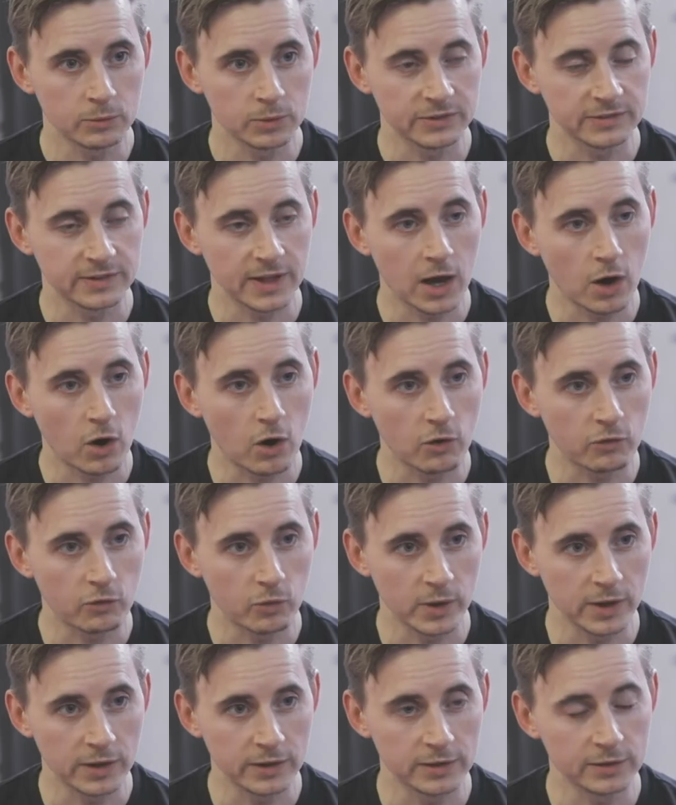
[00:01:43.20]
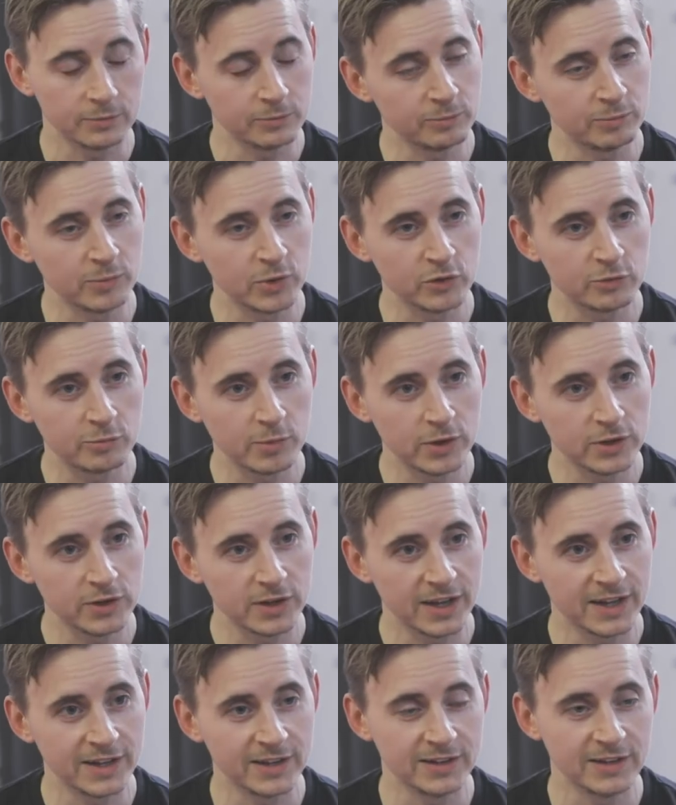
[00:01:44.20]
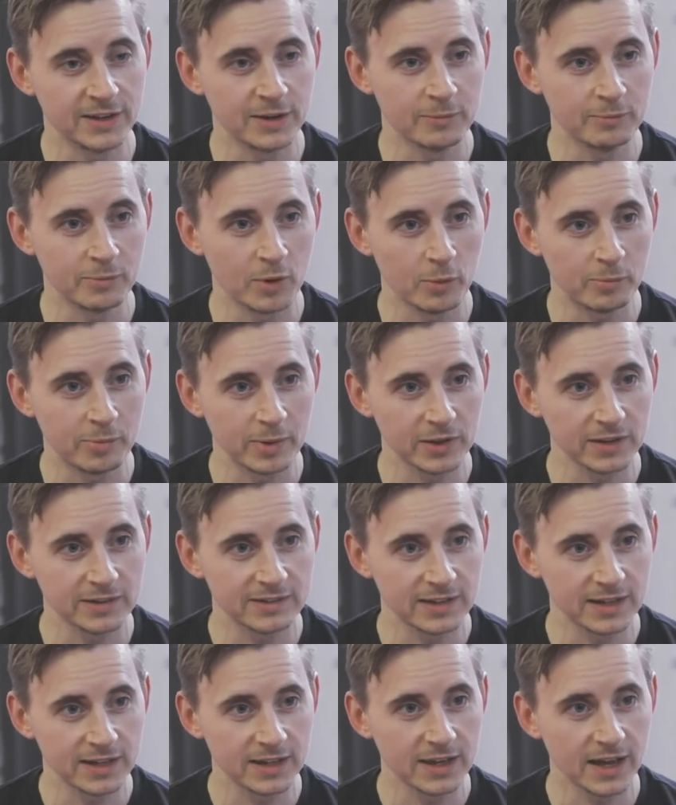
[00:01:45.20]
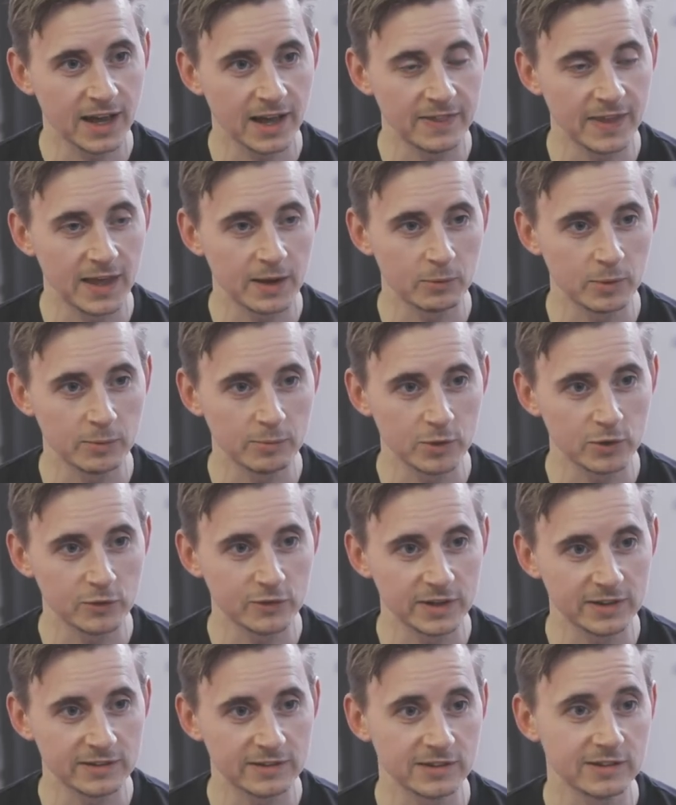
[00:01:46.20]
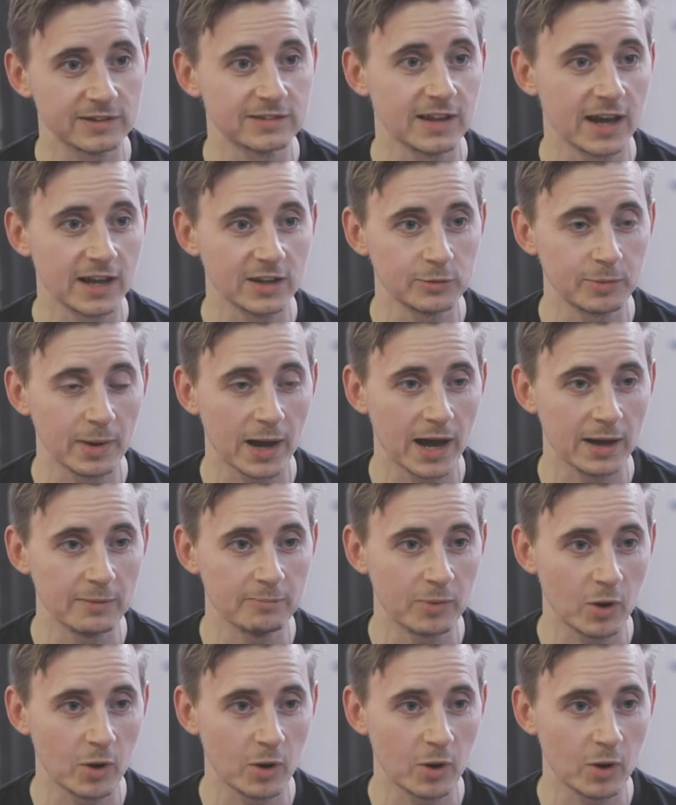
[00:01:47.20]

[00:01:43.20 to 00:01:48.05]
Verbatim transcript: We start off with movement and, and, mobility and then we move into the science behind